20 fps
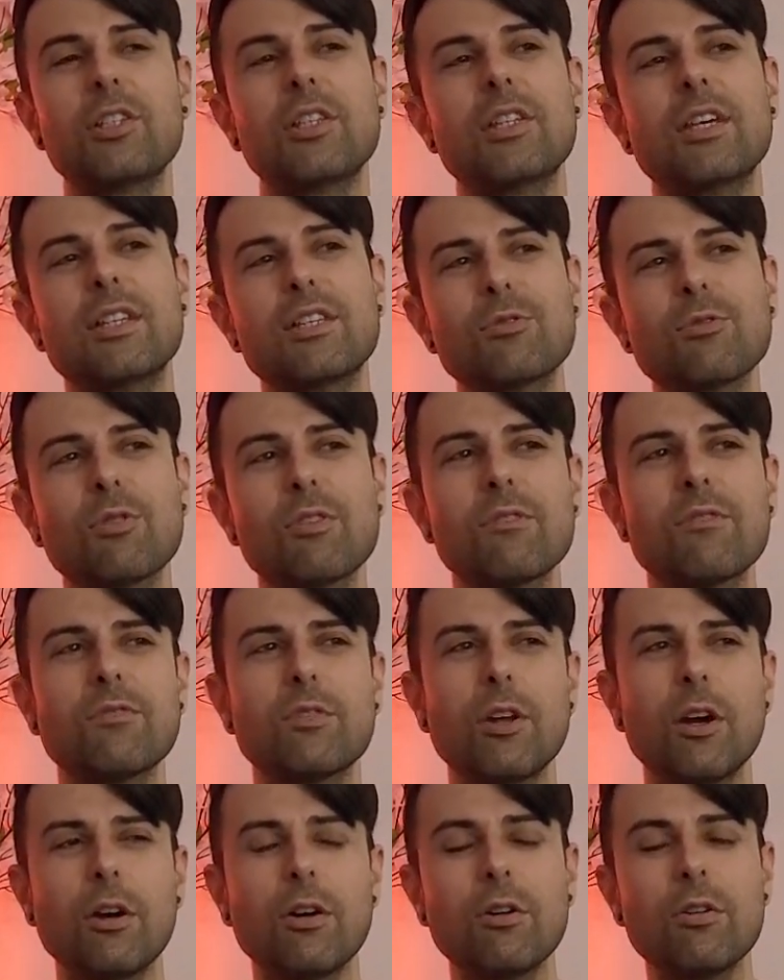They sort of
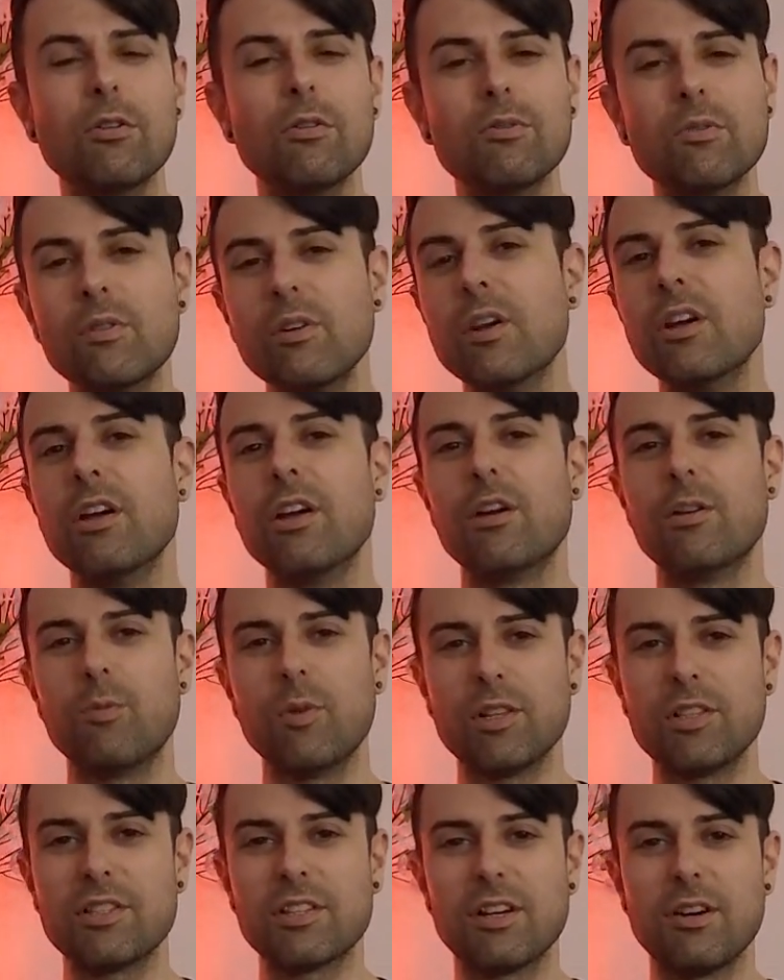know
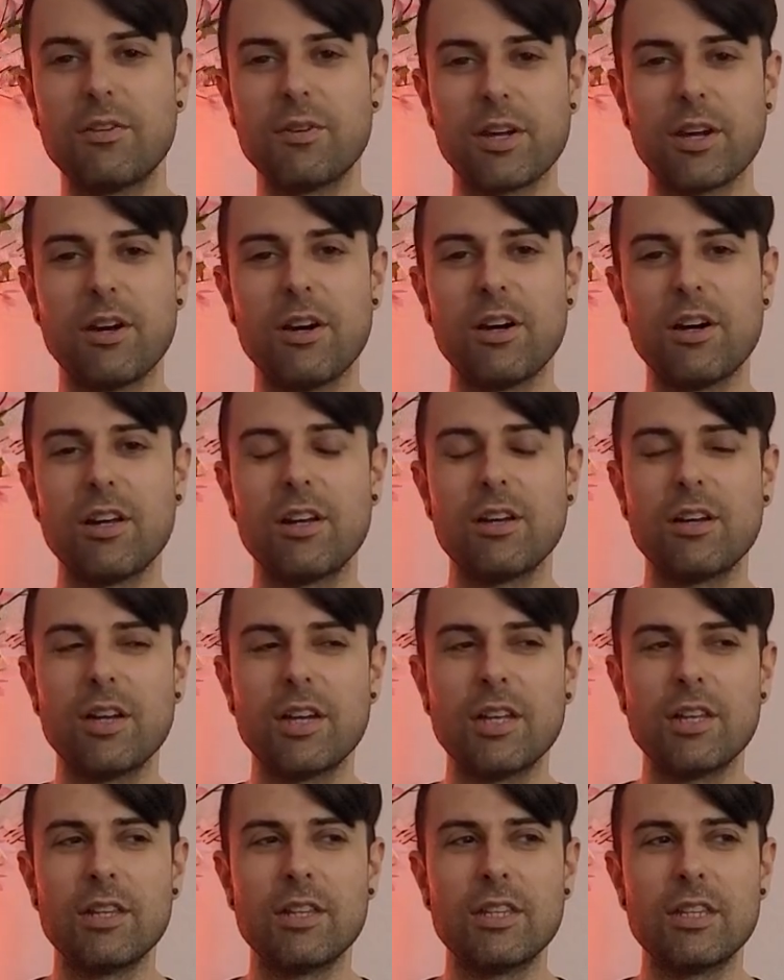what's going on
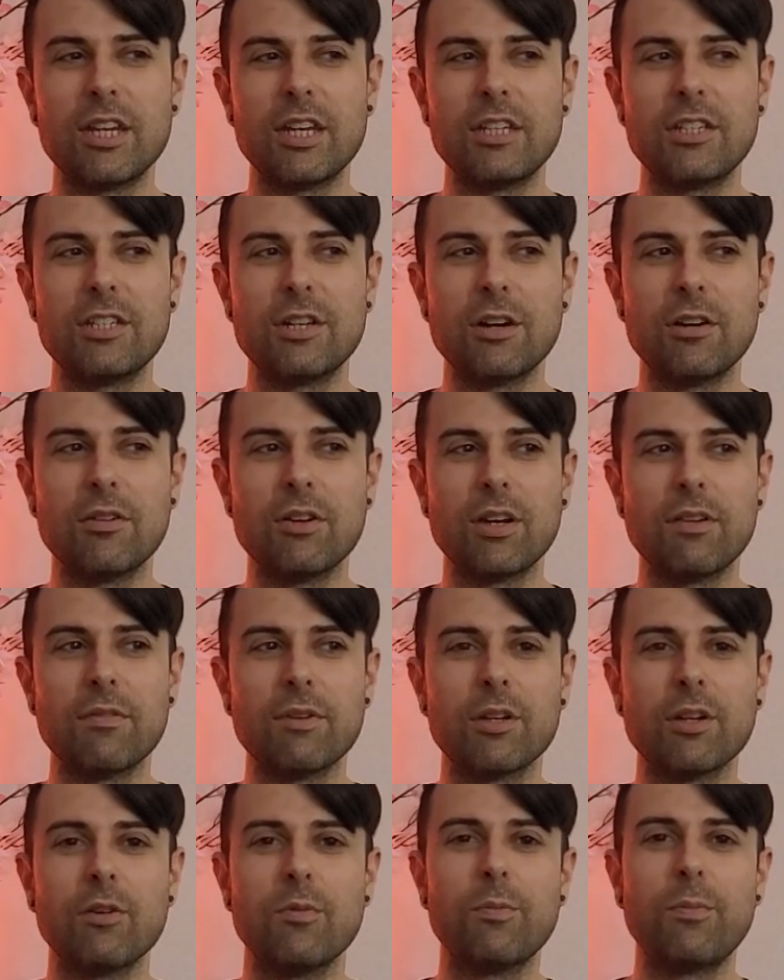and they don't ever
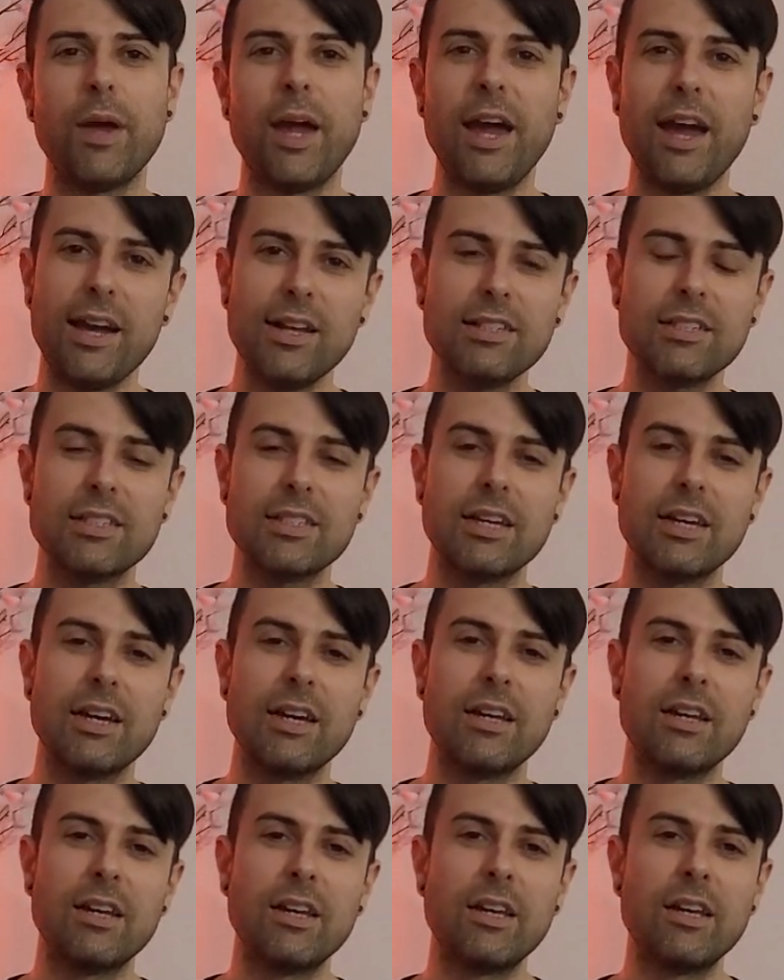go past that.